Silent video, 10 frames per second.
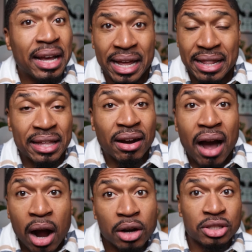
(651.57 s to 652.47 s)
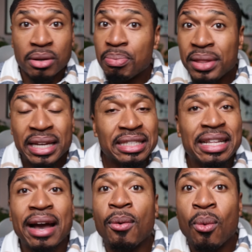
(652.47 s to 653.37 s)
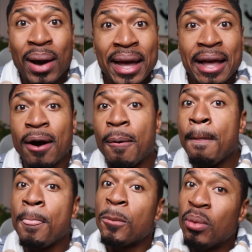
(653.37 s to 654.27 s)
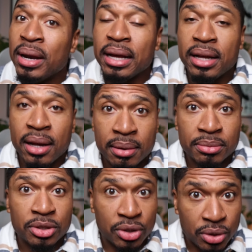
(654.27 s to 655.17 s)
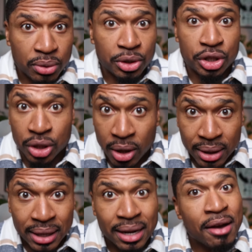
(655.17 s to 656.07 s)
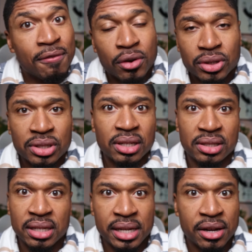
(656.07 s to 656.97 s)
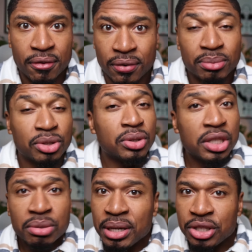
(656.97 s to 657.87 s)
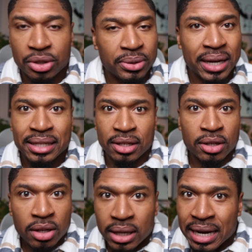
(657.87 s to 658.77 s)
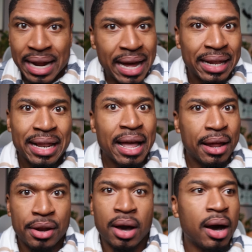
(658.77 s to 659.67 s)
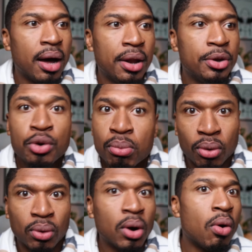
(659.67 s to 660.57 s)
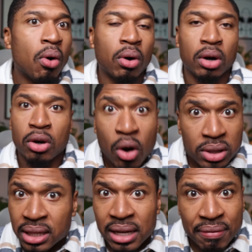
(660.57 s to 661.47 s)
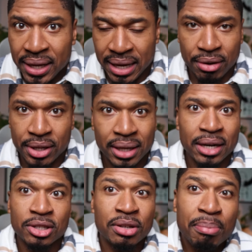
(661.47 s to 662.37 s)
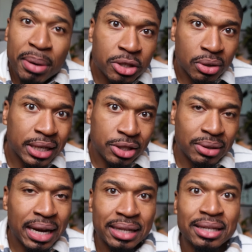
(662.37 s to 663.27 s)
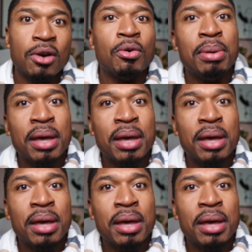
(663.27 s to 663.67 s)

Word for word: Again, there are some things that weigh out when it comes to Charlotte versus the city you're from. So just make sure you guys are looking at uh, Numbeo or cost of living calculators to make sure that you guys will